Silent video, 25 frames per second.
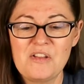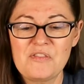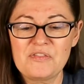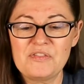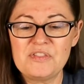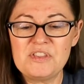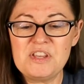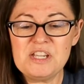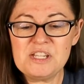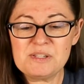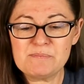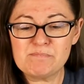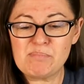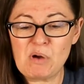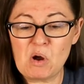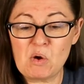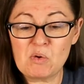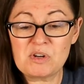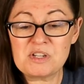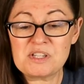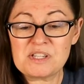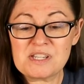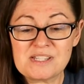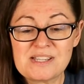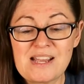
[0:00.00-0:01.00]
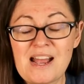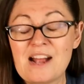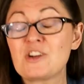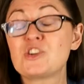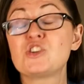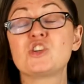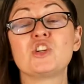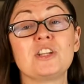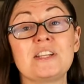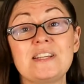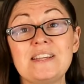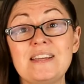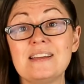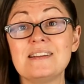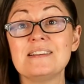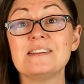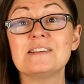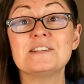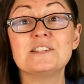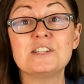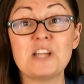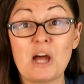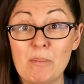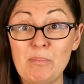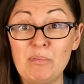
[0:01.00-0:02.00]
these bonuses actually
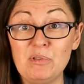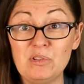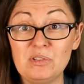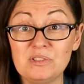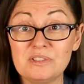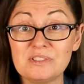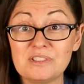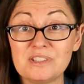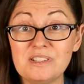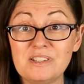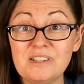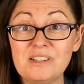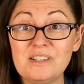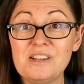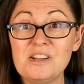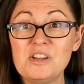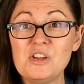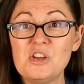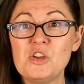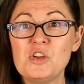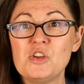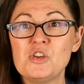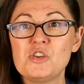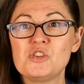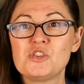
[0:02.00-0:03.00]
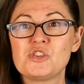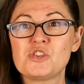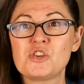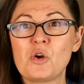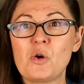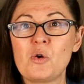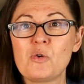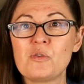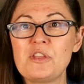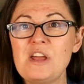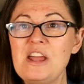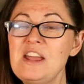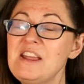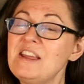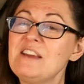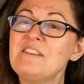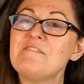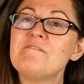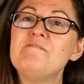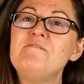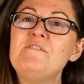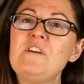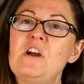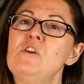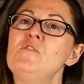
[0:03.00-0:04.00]
get doubled. So they
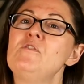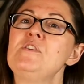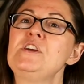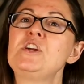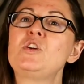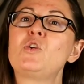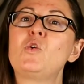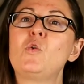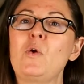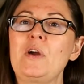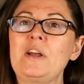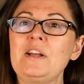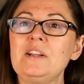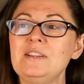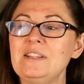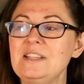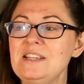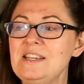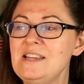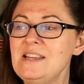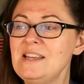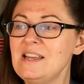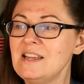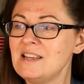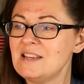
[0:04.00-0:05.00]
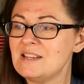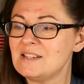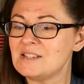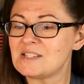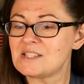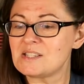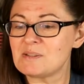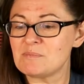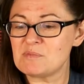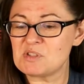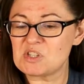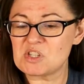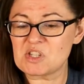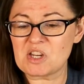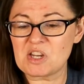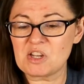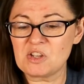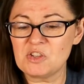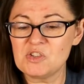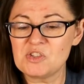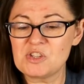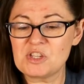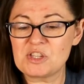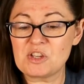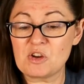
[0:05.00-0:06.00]
can very quickly, in some
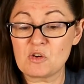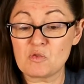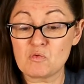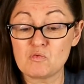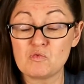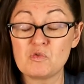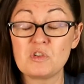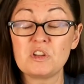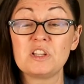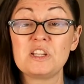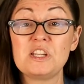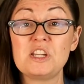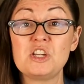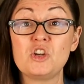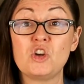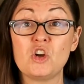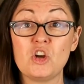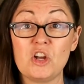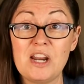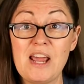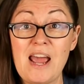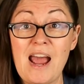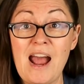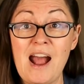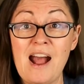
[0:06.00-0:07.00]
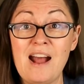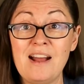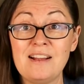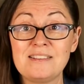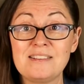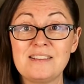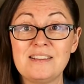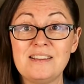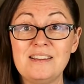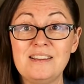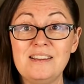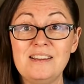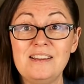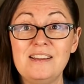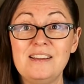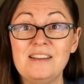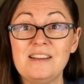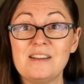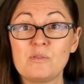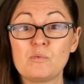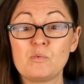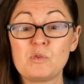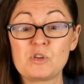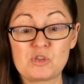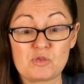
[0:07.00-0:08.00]
skills that they're really good at,
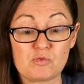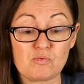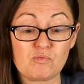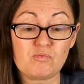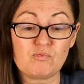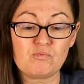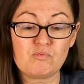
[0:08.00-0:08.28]
which